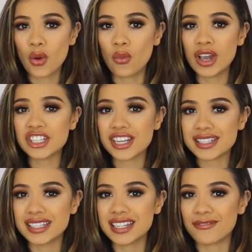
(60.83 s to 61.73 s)
which
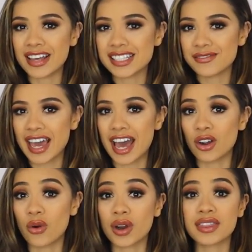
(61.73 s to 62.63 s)
is the defensive
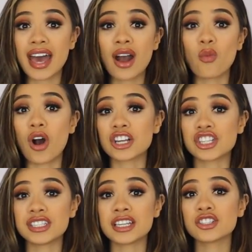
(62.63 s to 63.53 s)
category that
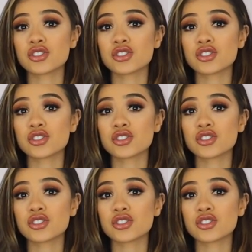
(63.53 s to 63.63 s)
Washington